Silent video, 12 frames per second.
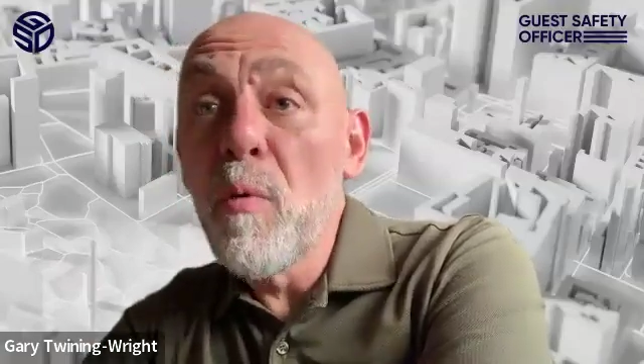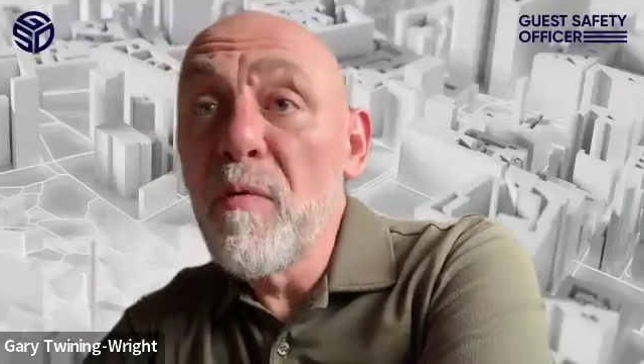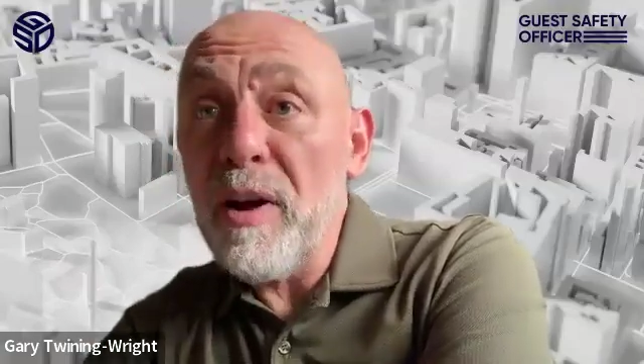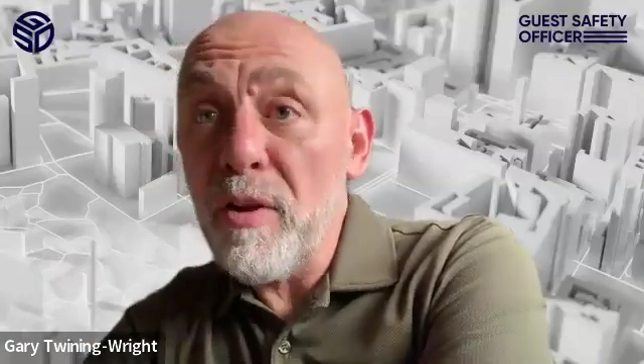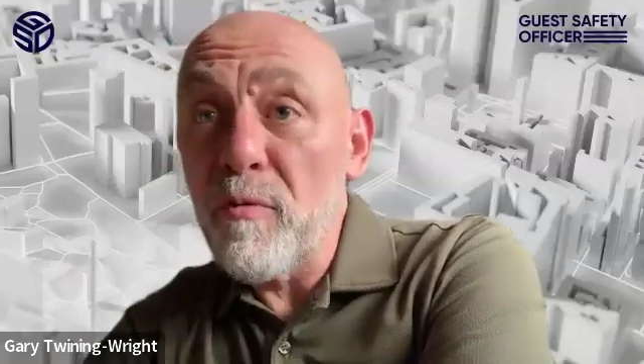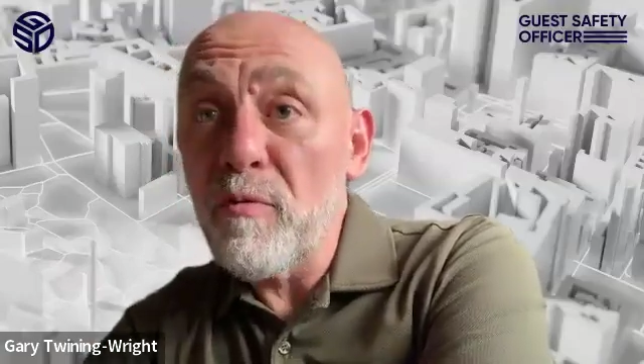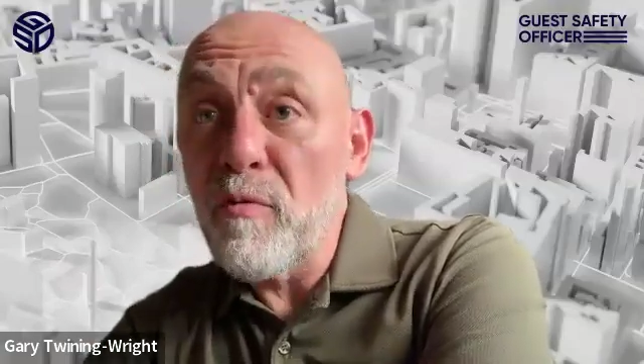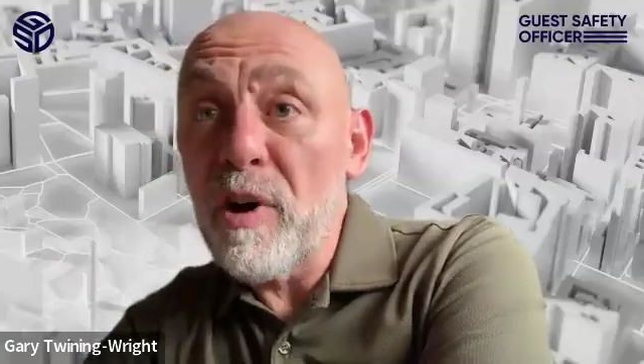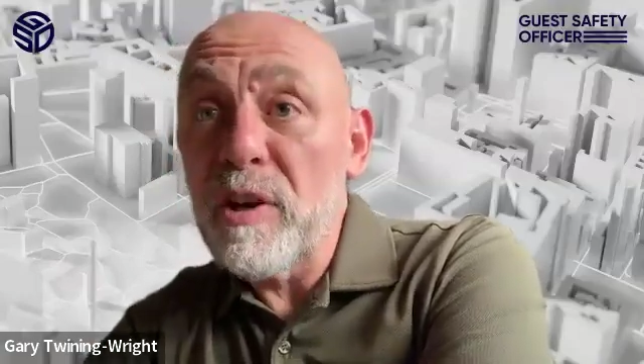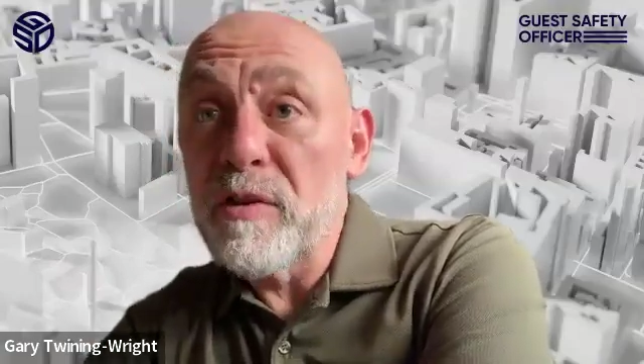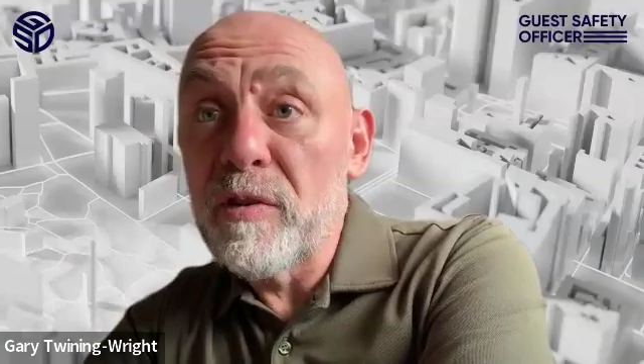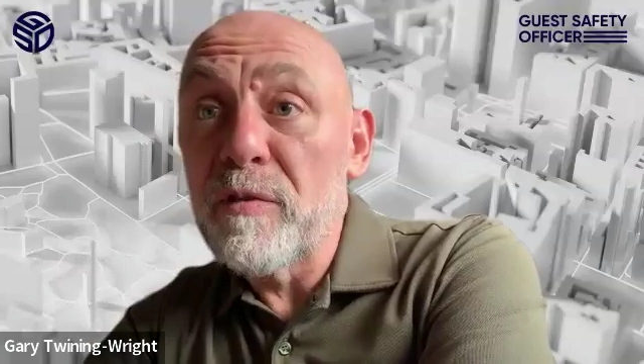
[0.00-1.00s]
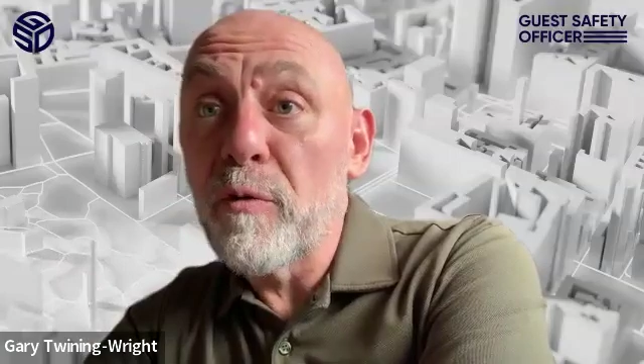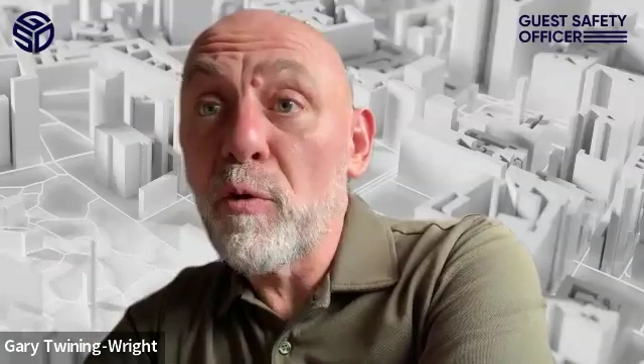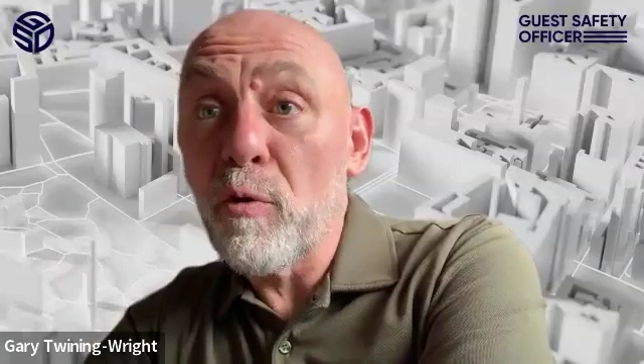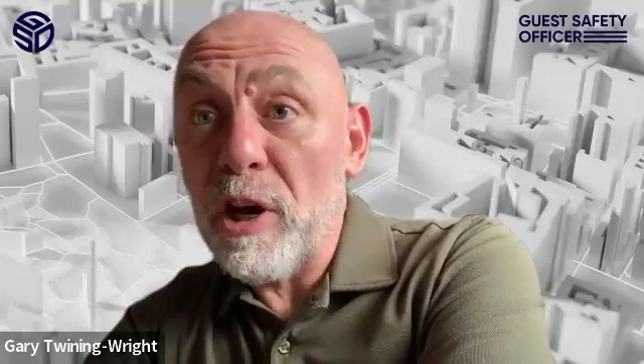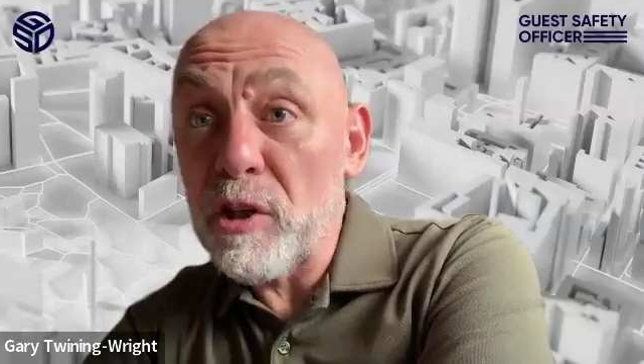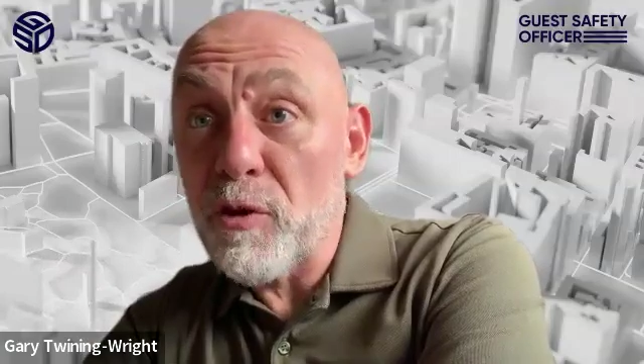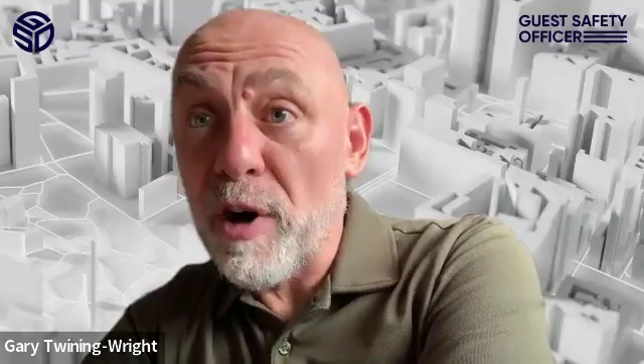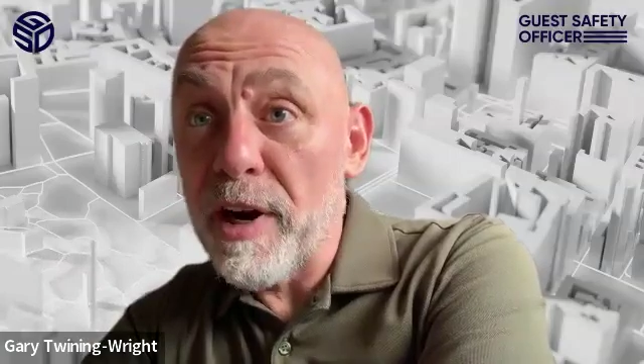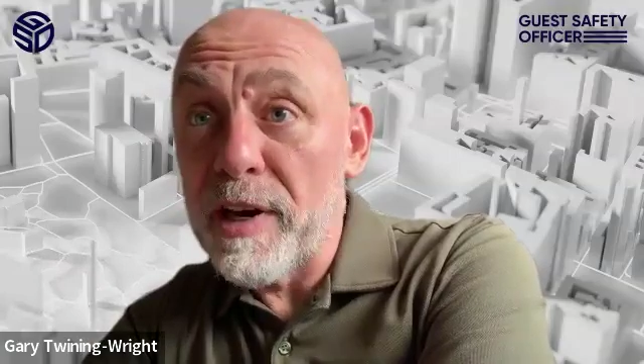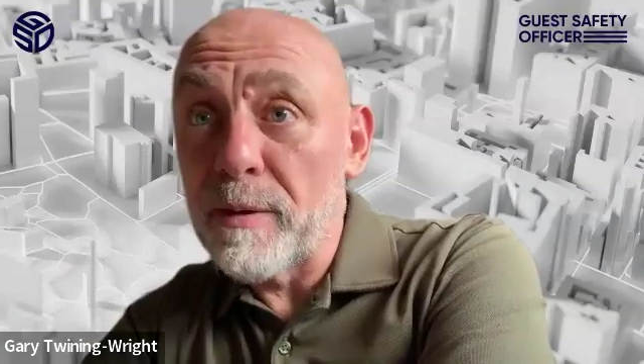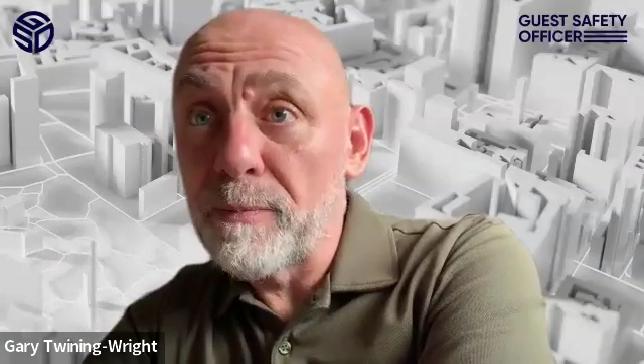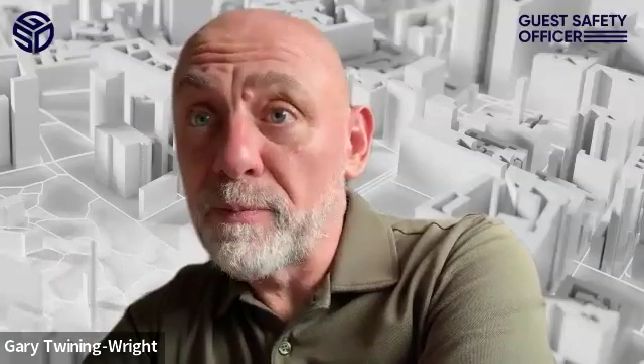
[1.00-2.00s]
without the relative or the right
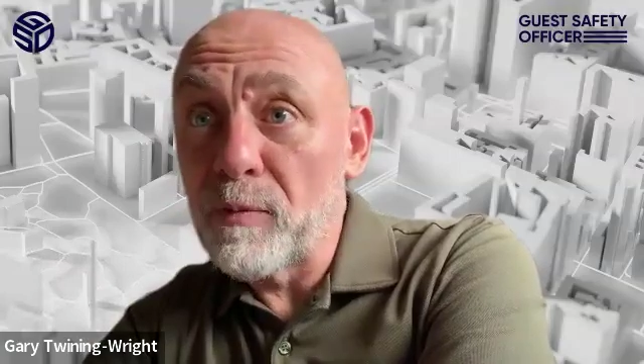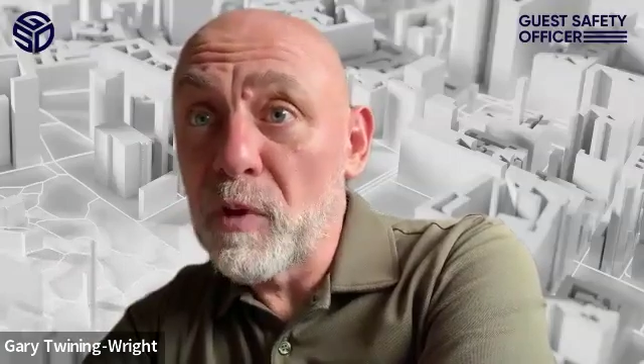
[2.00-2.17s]
training.